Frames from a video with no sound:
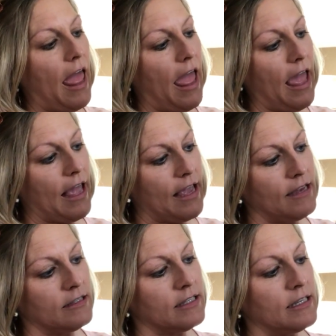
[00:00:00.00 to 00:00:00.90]

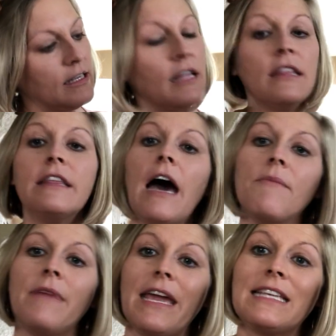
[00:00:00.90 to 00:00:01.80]
8,
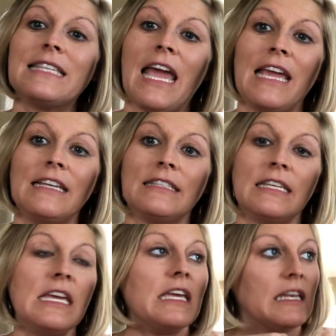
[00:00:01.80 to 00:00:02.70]
that makes
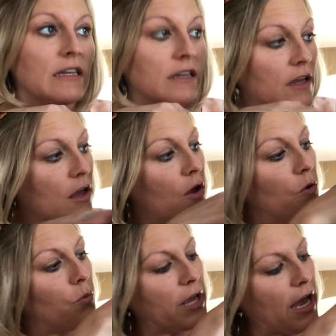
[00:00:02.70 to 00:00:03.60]
18.
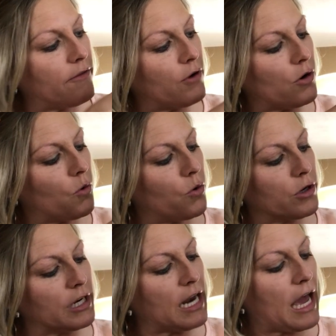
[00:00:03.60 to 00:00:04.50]
We have our
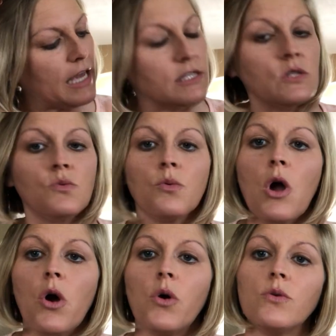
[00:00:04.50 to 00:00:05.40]
organized
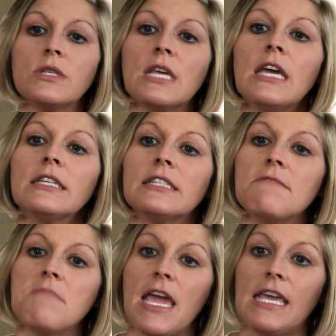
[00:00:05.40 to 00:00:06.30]
rows to
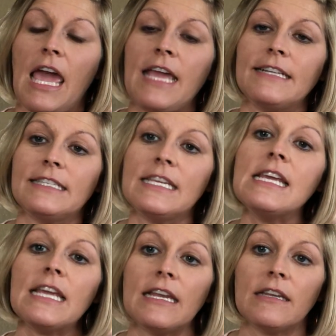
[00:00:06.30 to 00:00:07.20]
make
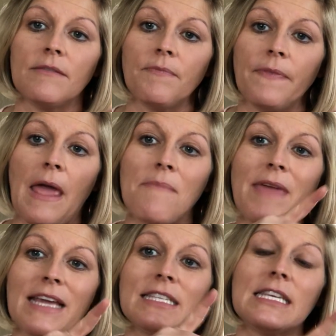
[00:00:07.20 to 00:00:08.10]
18. That
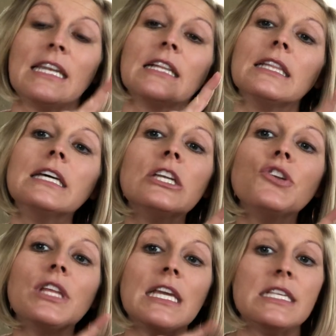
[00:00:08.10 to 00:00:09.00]
makes it a
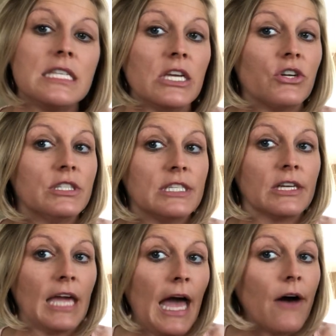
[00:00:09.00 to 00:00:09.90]
little easier to
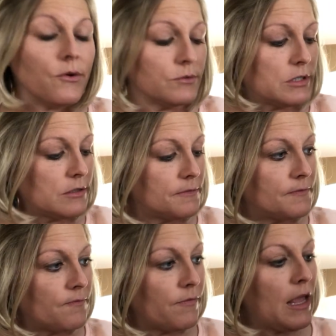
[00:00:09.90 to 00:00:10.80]
count.
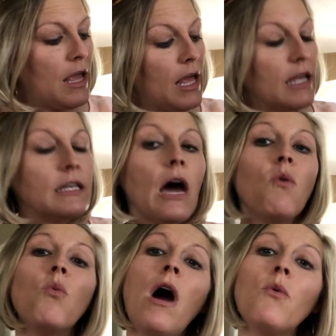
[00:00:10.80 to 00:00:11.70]
Now,
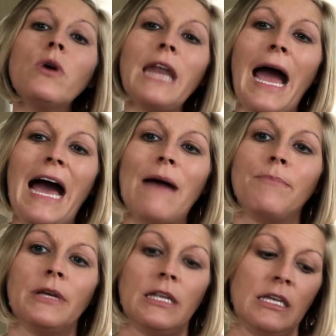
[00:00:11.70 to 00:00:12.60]
what would
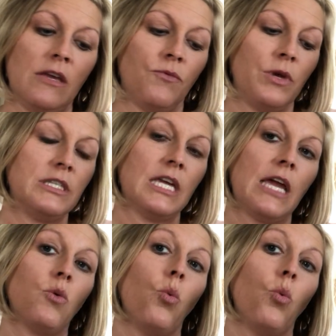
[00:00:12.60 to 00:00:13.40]
happen if we take